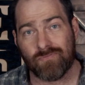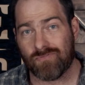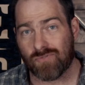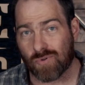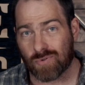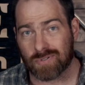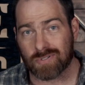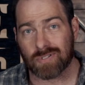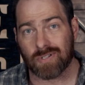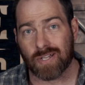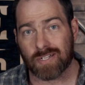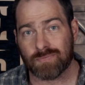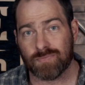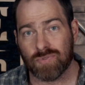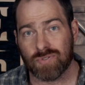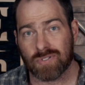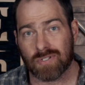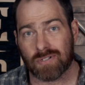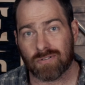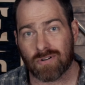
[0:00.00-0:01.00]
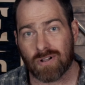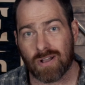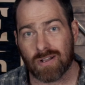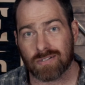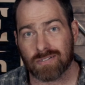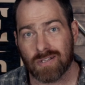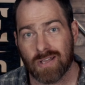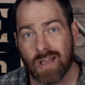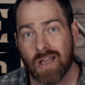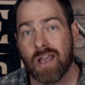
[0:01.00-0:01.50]
forward slash booze on the
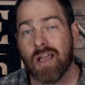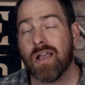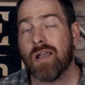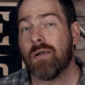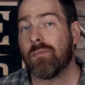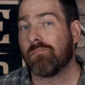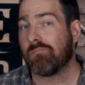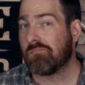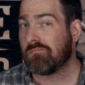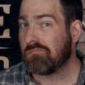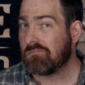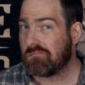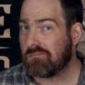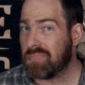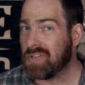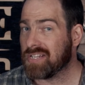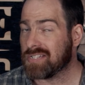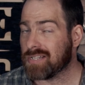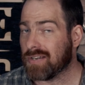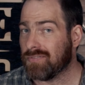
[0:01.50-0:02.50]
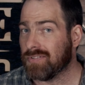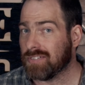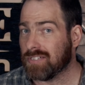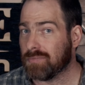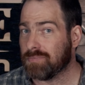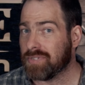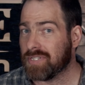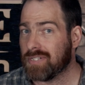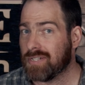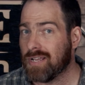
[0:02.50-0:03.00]
rocks because every
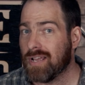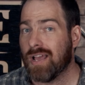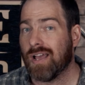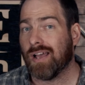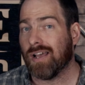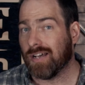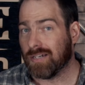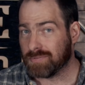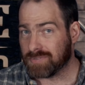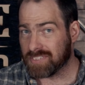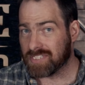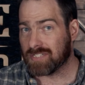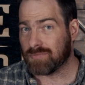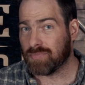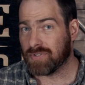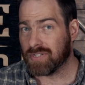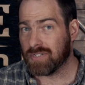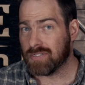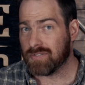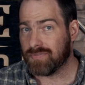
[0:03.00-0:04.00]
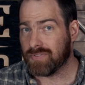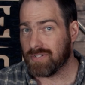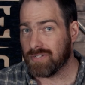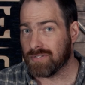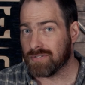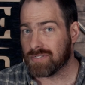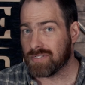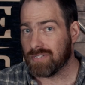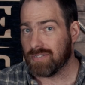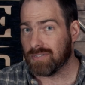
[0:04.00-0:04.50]
little bit helps us to bring these
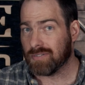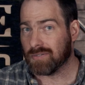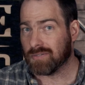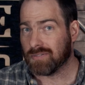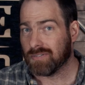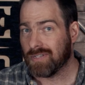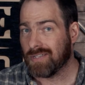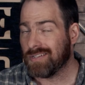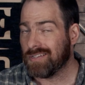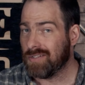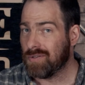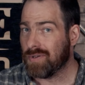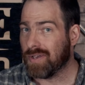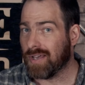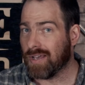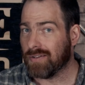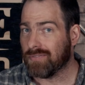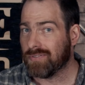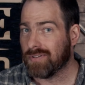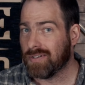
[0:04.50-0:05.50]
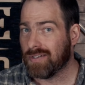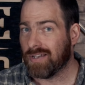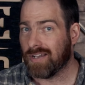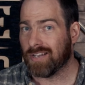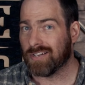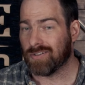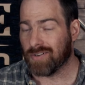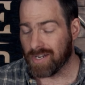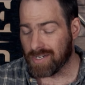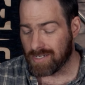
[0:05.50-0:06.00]
videos to you. You have
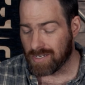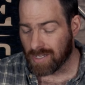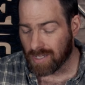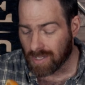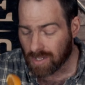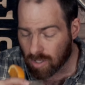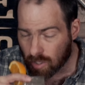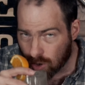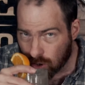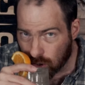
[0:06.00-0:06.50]
a great day.